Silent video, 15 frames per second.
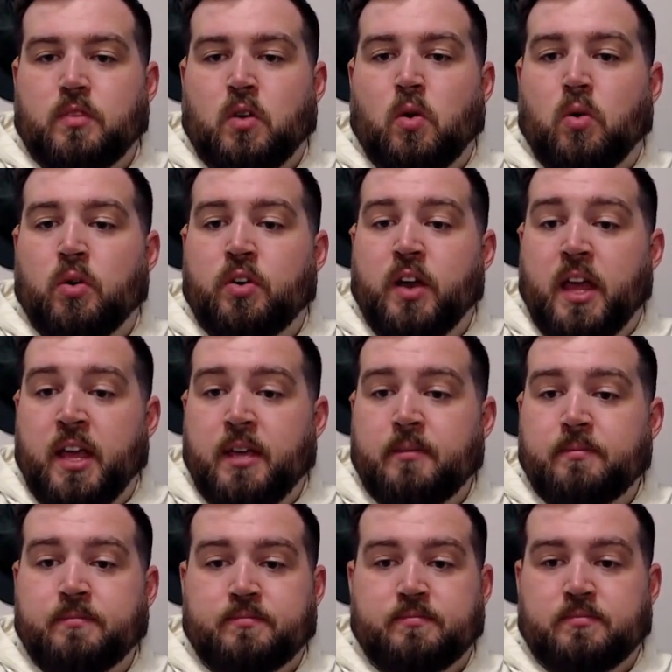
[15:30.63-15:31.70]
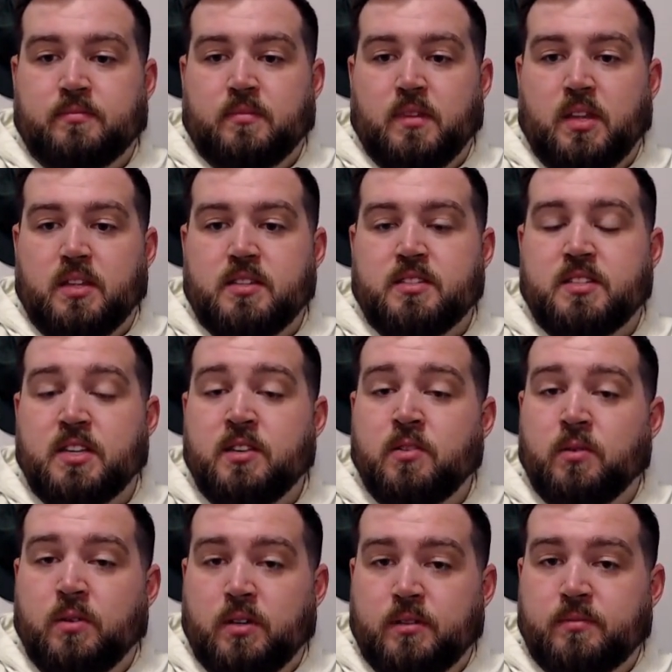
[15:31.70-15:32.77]
Corday
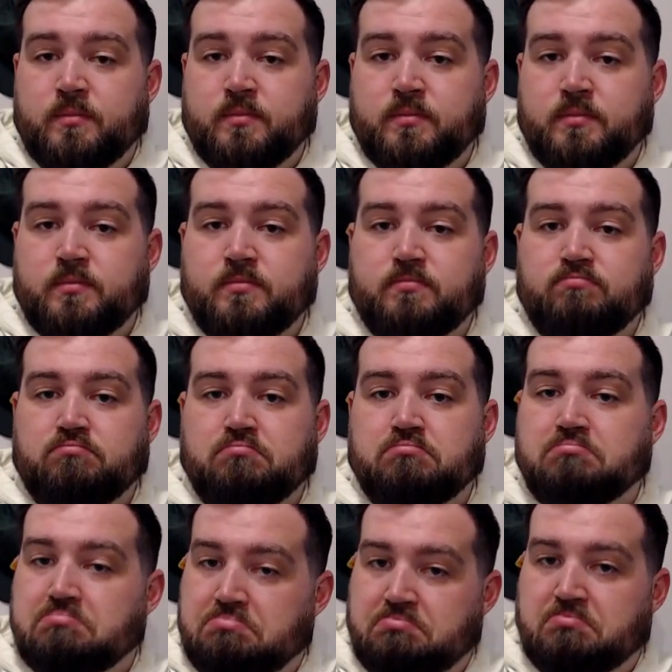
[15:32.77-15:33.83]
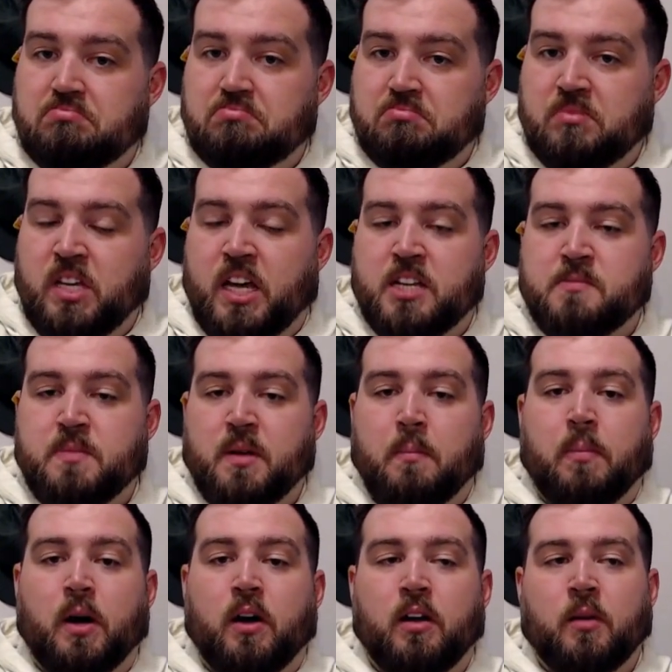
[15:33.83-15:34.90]
Sidnor got his
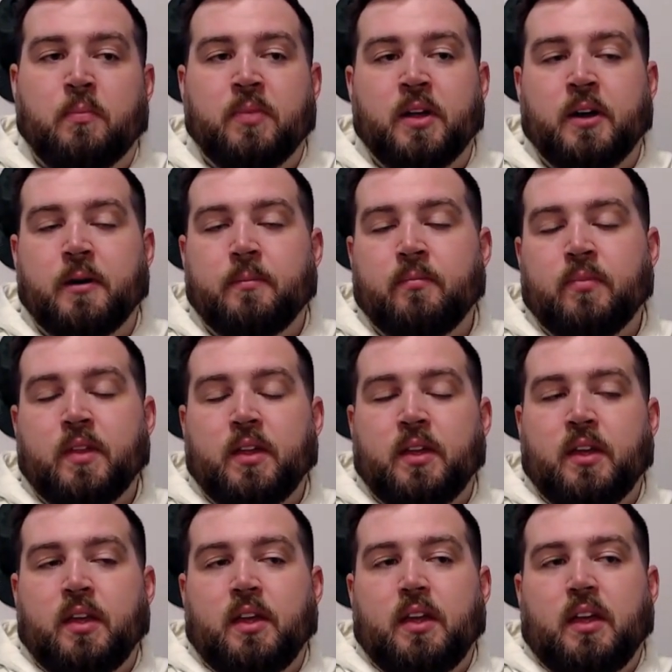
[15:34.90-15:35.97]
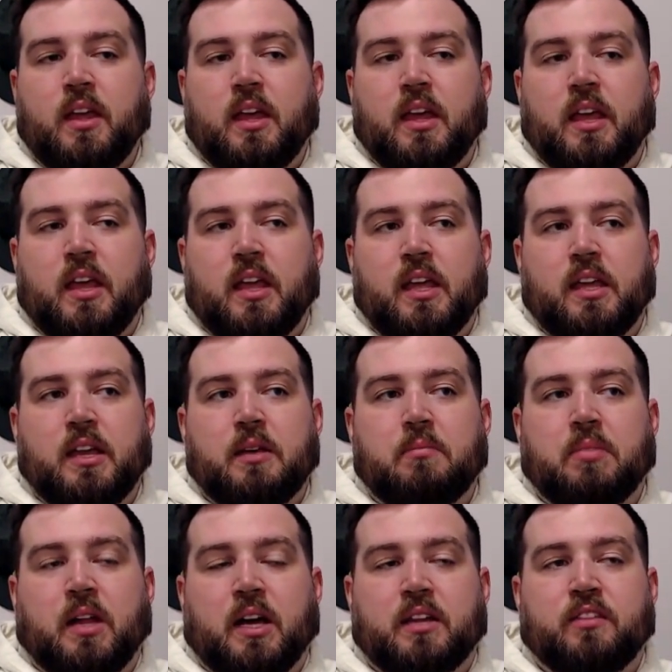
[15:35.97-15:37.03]
big paw up there and
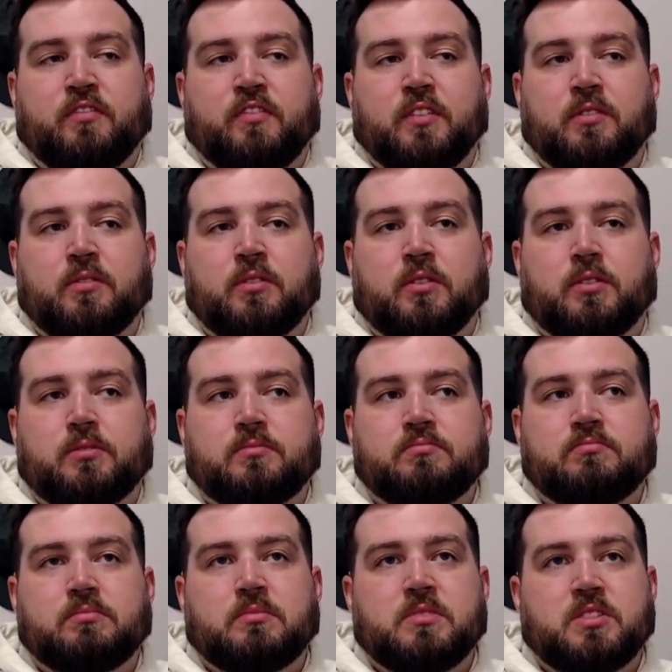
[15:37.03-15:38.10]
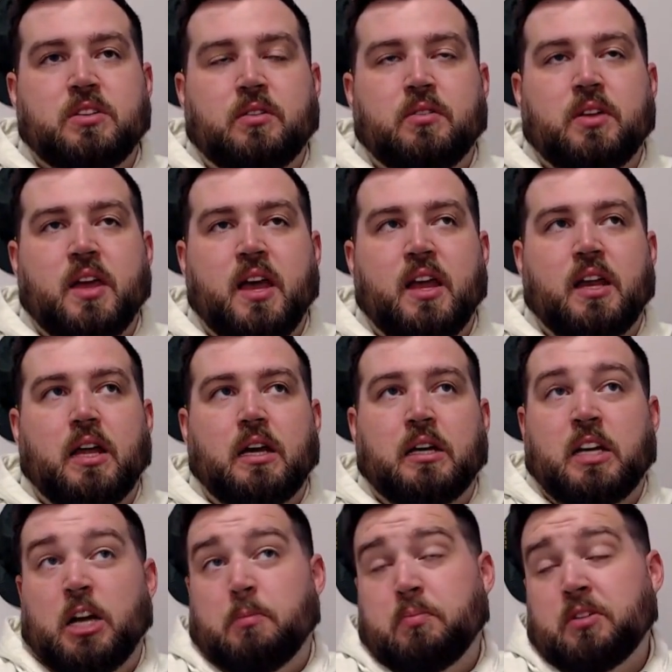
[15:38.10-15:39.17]
blocked the field goal. So you had a
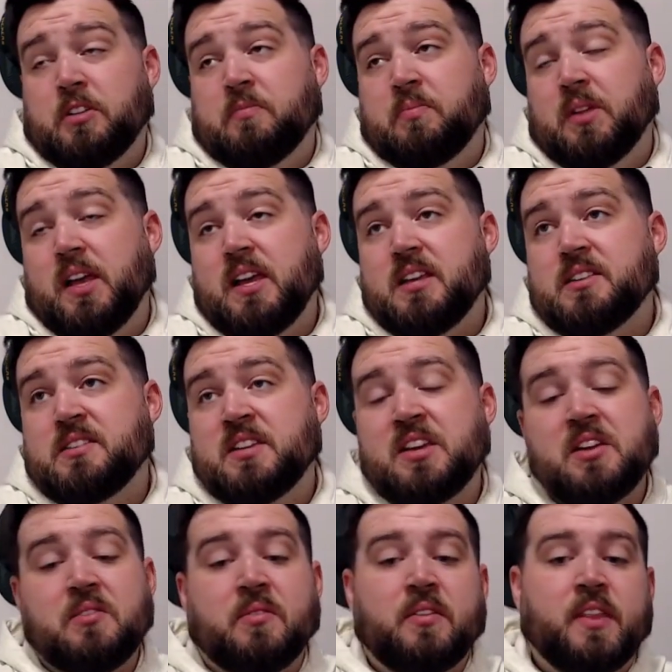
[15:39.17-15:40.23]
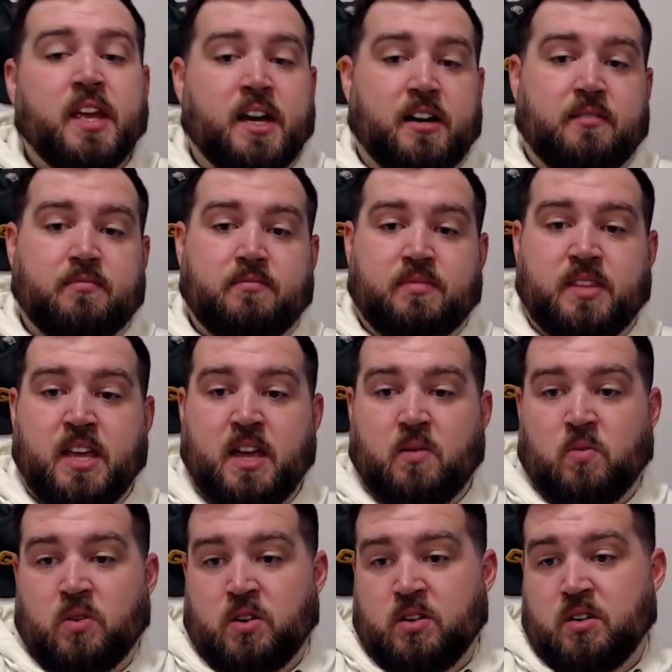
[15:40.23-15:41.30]
couple of plays here and there that
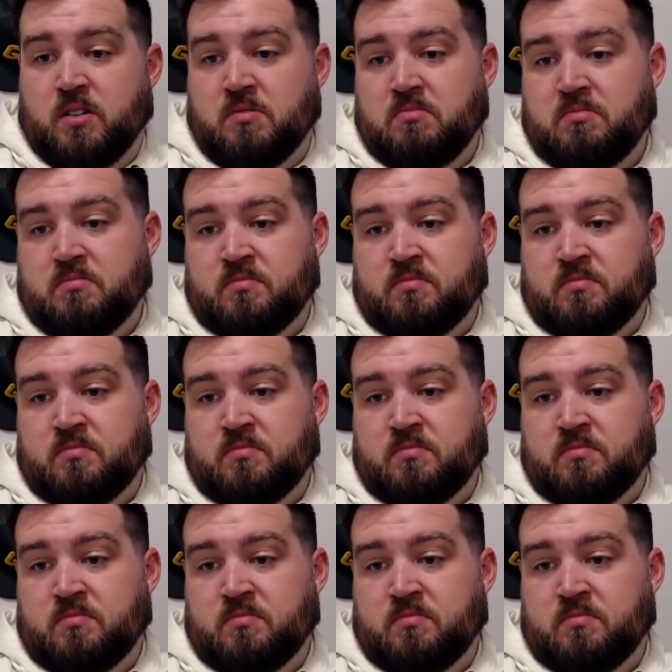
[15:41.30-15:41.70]
were